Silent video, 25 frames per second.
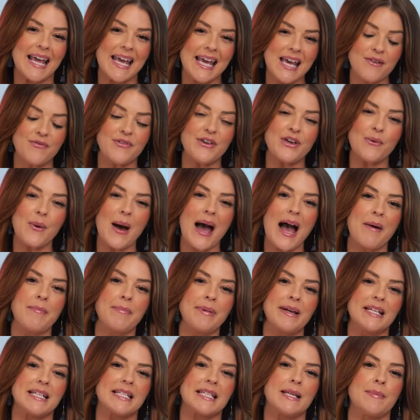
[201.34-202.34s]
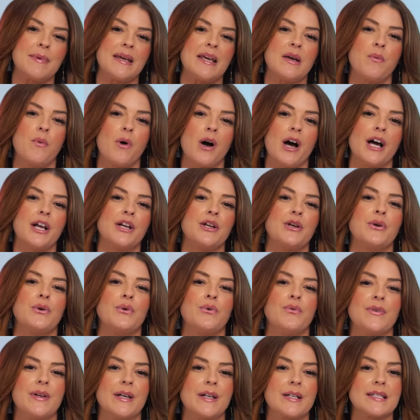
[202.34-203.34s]
If you happen to be one
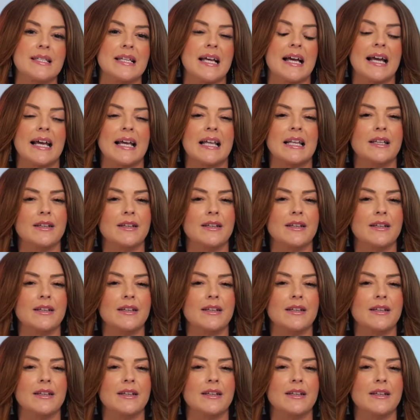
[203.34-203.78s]
who feels like